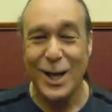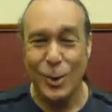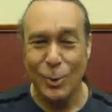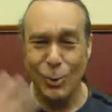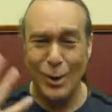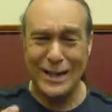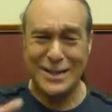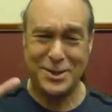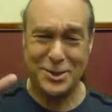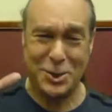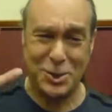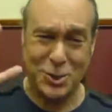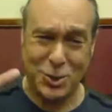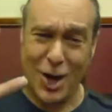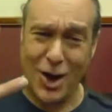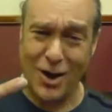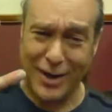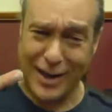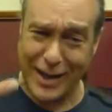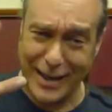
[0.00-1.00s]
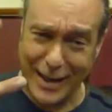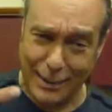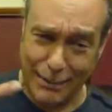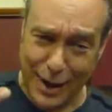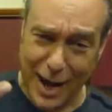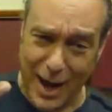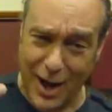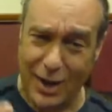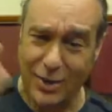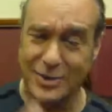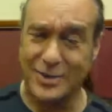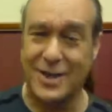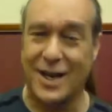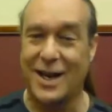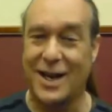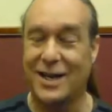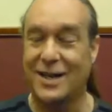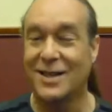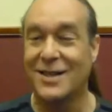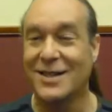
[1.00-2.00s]
what you talking about,
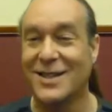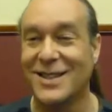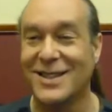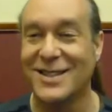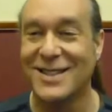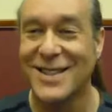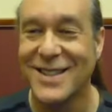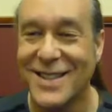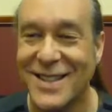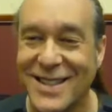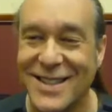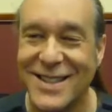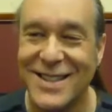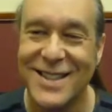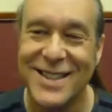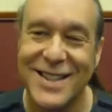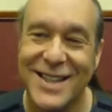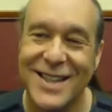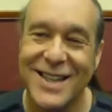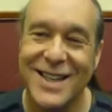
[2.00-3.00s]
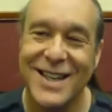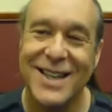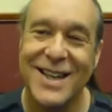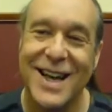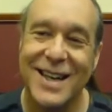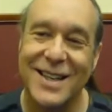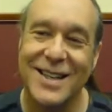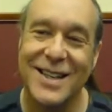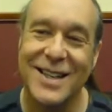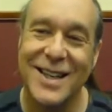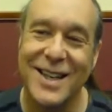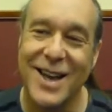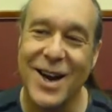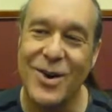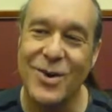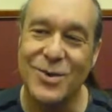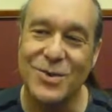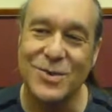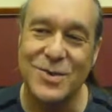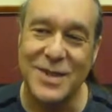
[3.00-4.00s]
uh, you
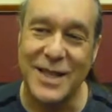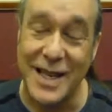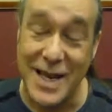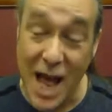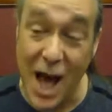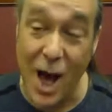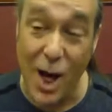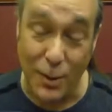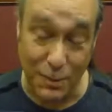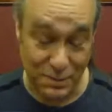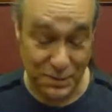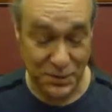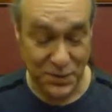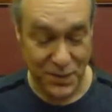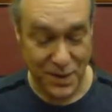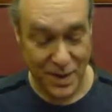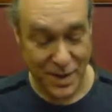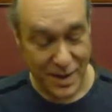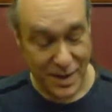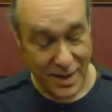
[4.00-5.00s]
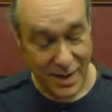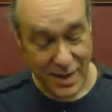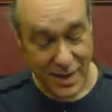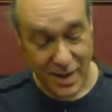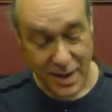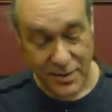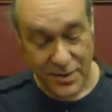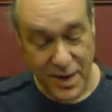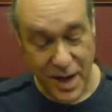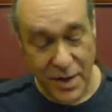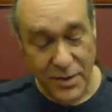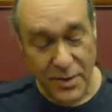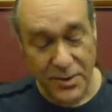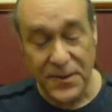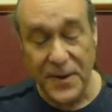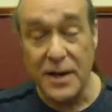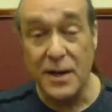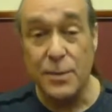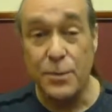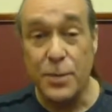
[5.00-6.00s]
know, can help. The other
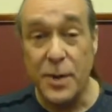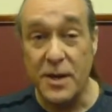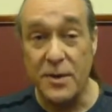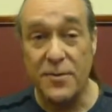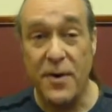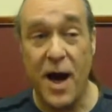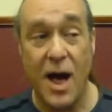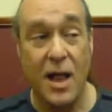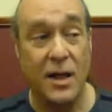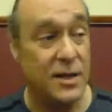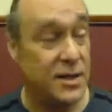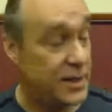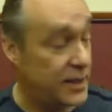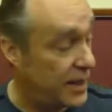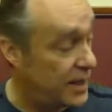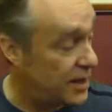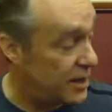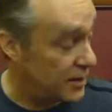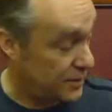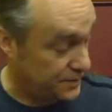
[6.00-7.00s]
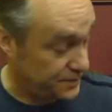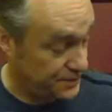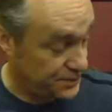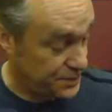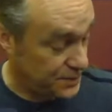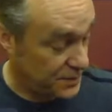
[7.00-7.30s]
thing to be a volunteer.